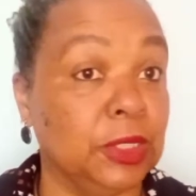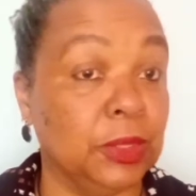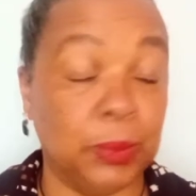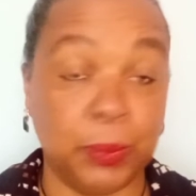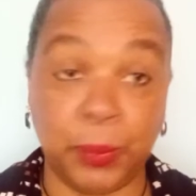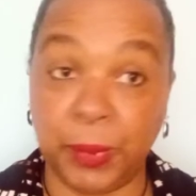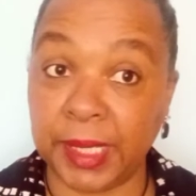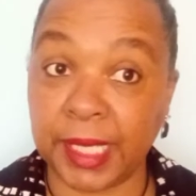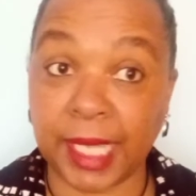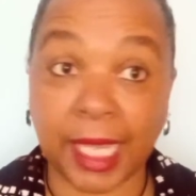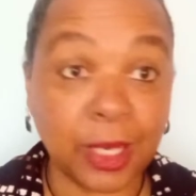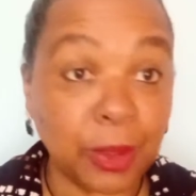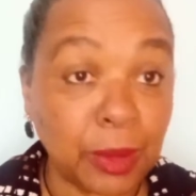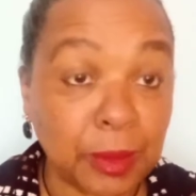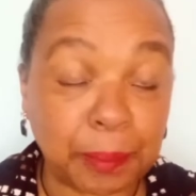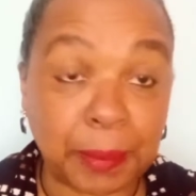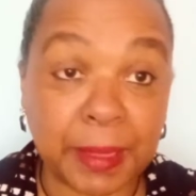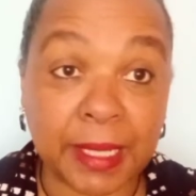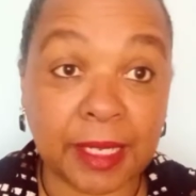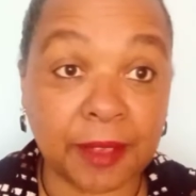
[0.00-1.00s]
We
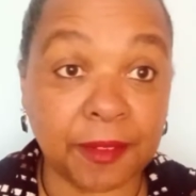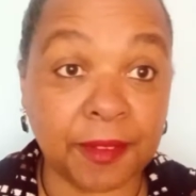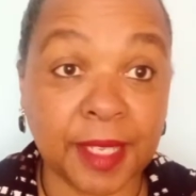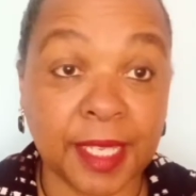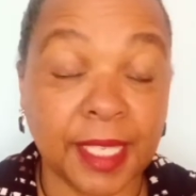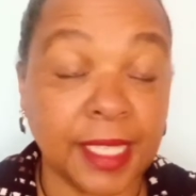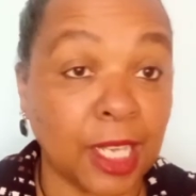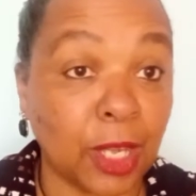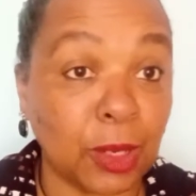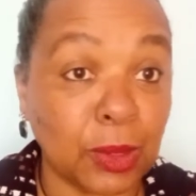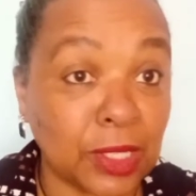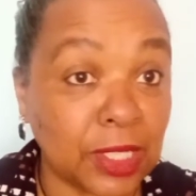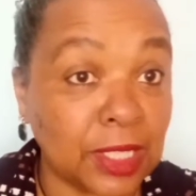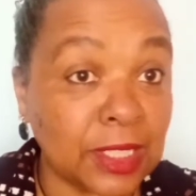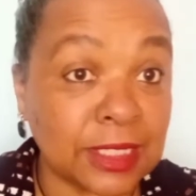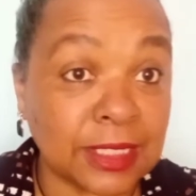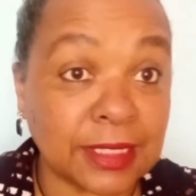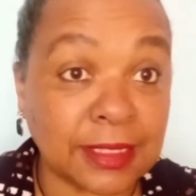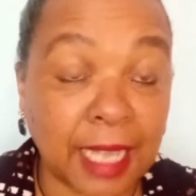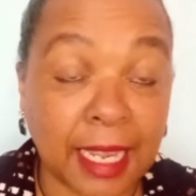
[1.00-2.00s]
cannot be living in our
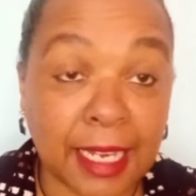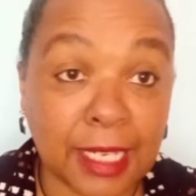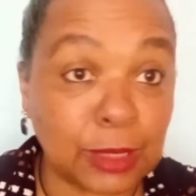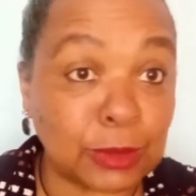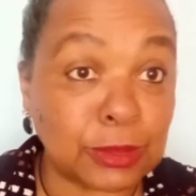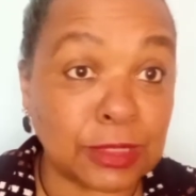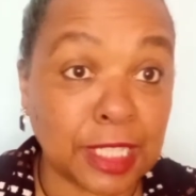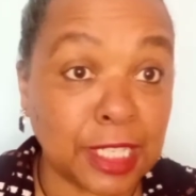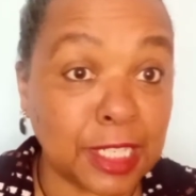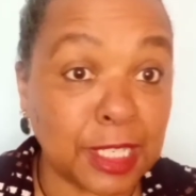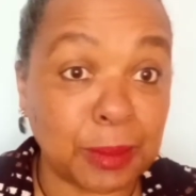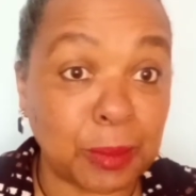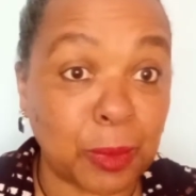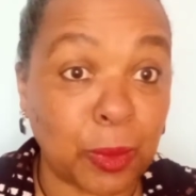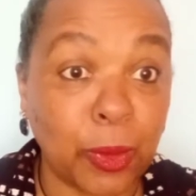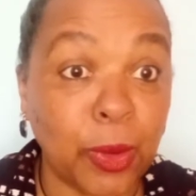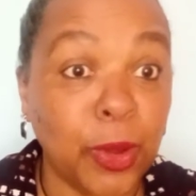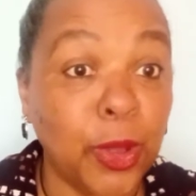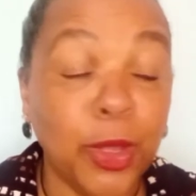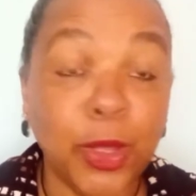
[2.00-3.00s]
little silos
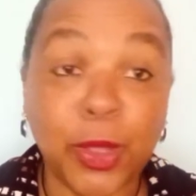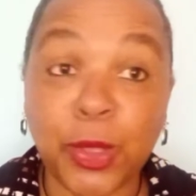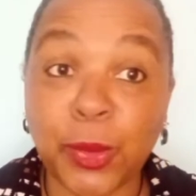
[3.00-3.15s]
anymore.